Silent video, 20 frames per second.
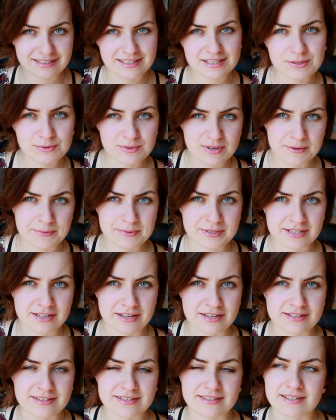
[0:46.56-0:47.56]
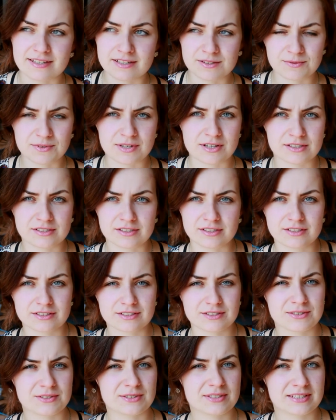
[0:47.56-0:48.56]
these websites and we are
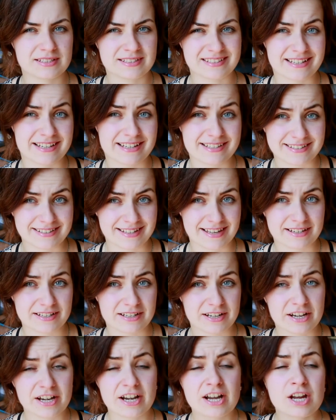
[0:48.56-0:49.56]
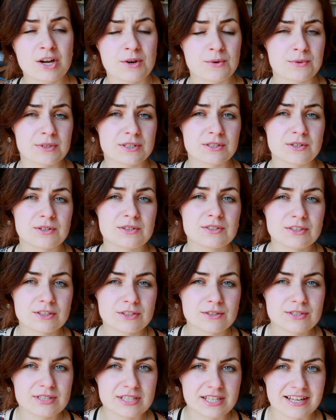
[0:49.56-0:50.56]
not using Skyscanner? We don't
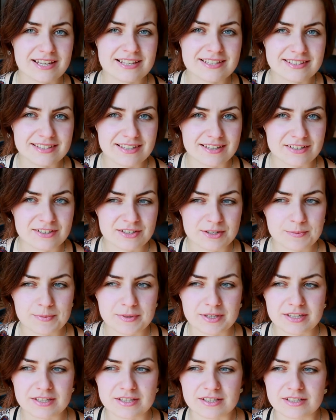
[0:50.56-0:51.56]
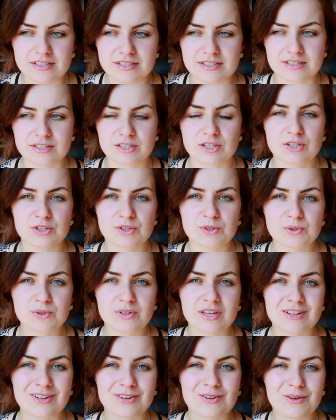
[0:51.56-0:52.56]
use Skyscanner because you
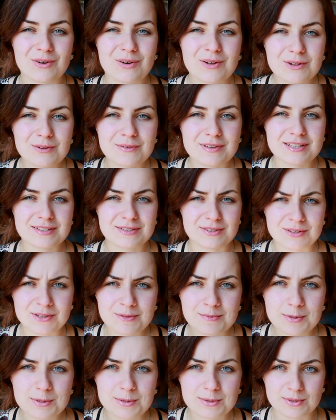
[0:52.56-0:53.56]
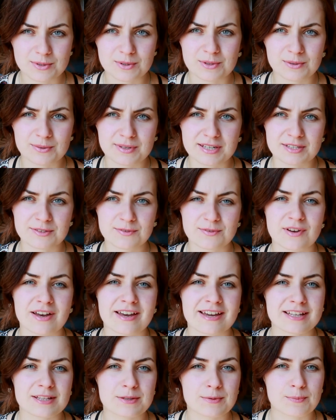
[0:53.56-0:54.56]
can always, almost always
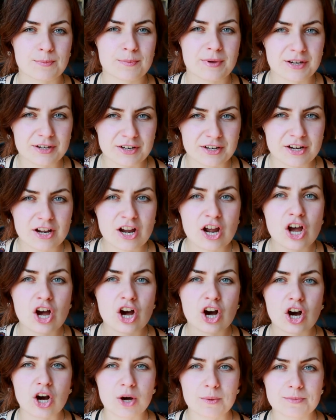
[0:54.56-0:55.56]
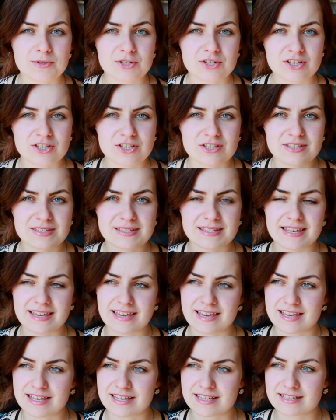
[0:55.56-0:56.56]
find better options
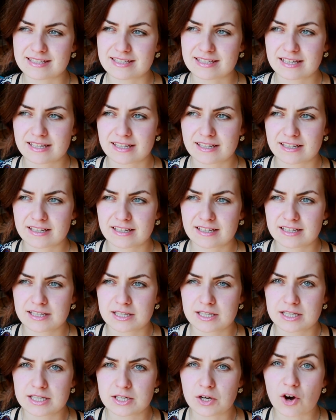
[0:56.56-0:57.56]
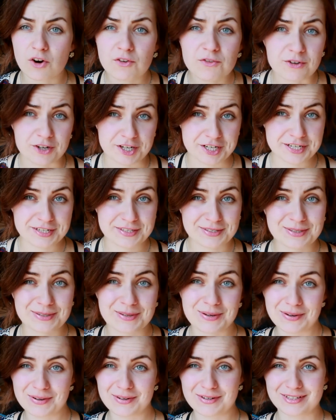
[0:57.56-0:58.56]
and offers
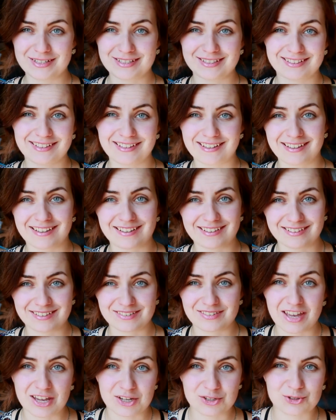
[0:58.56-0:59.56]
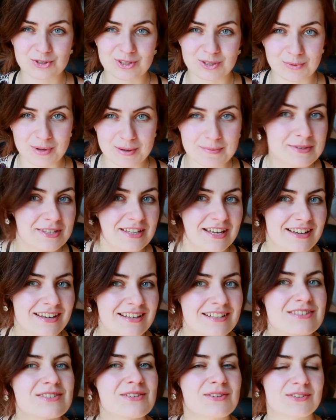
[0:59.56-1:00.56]
on the actual
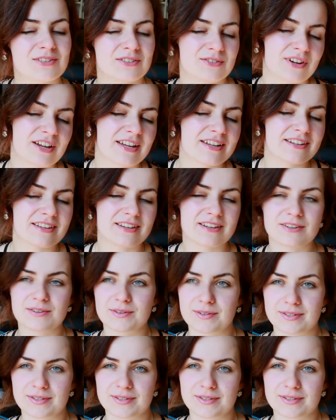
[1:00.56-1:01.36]
websites on Ryanair